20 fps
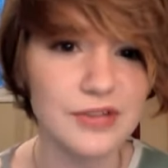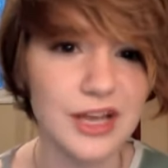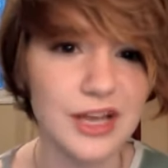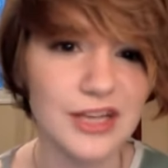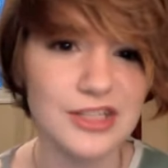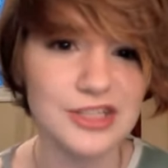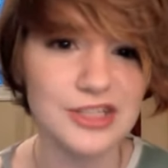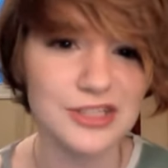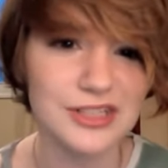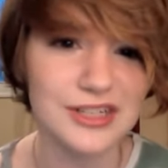
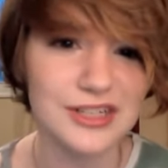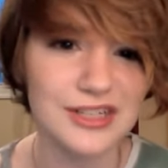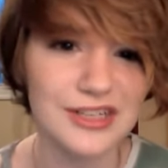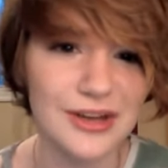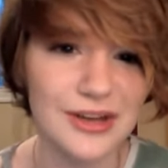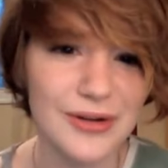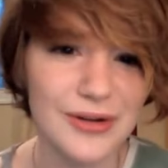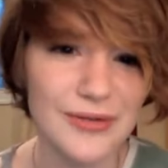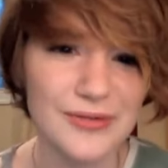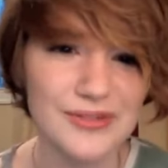actually
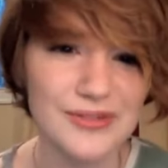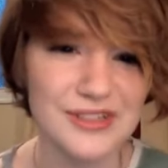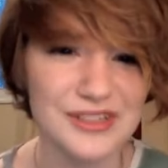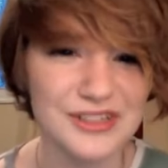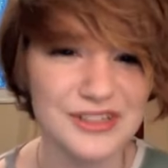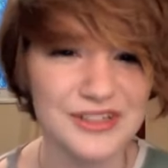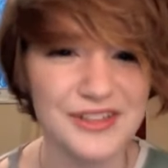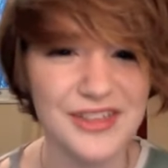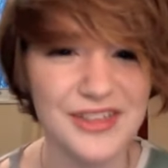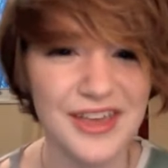know till
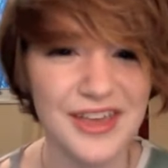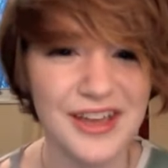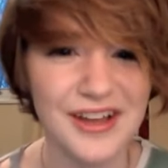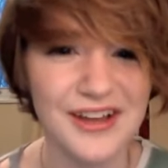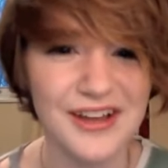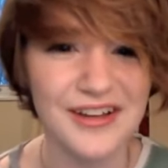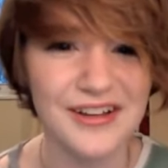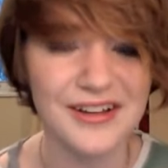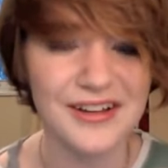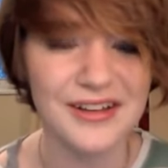you're
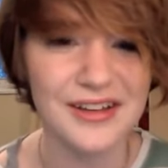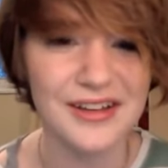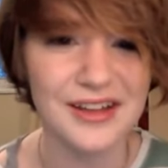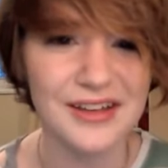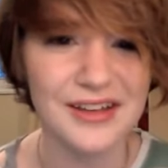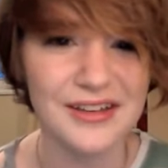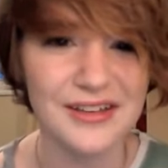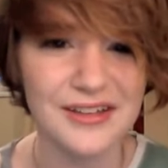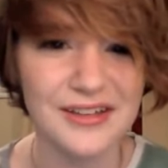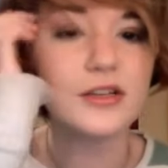there
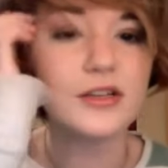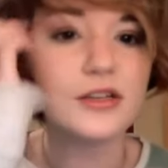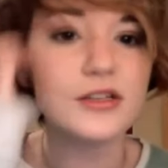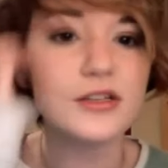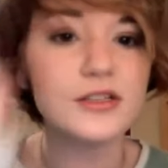and